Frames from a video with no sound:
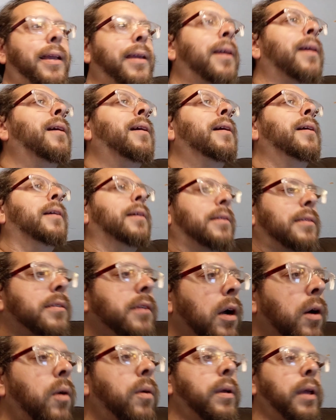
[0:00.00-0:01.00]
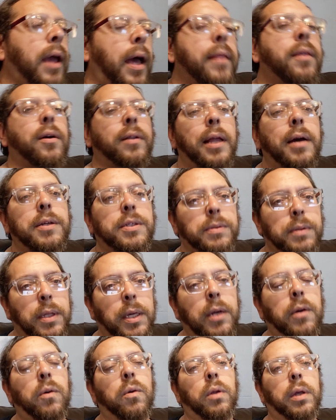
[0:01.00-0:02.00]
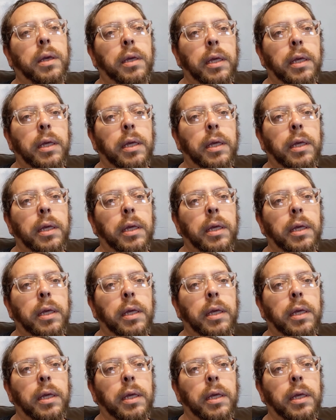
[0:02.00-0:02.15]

Like so, I thought that was really cool.